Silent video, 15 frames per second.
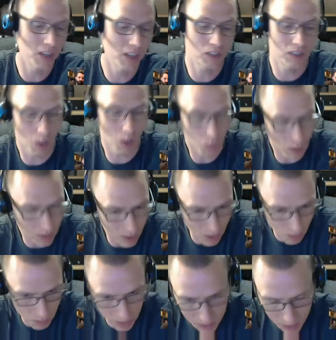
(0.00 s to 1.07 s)
and that one that you
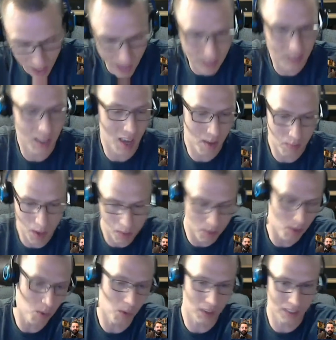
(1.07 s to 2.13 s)
missed last game, maybe
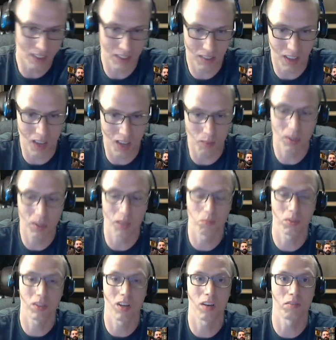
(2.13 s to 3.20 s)
you want this game type
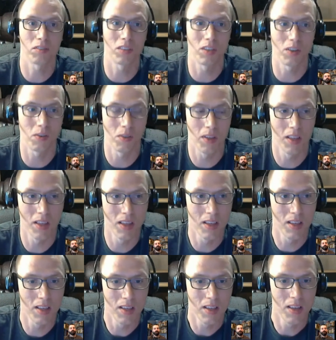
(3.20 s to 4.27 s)
stuff. So
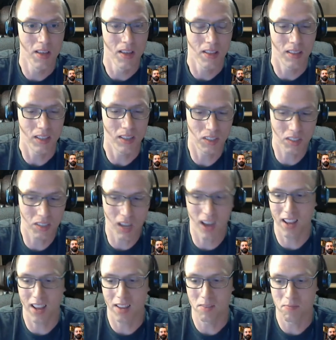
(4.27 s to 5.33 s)
that's just kind
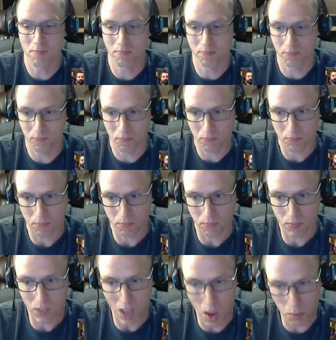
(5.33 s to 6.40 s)
of.
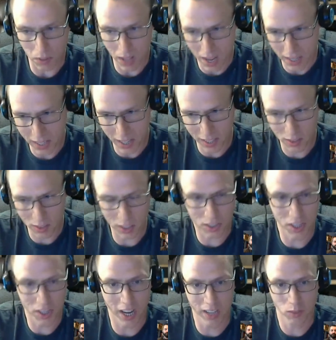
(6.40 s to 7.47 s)
I'm glad he kind of took a
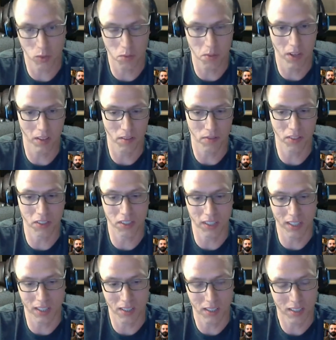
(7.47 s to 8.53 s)
chance with me on the
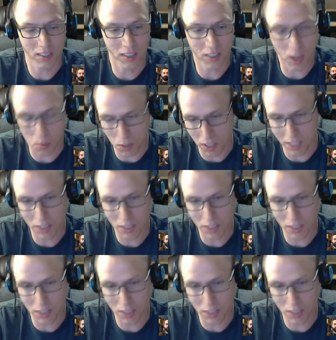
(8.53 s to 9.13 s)
fishing. It's a double-edged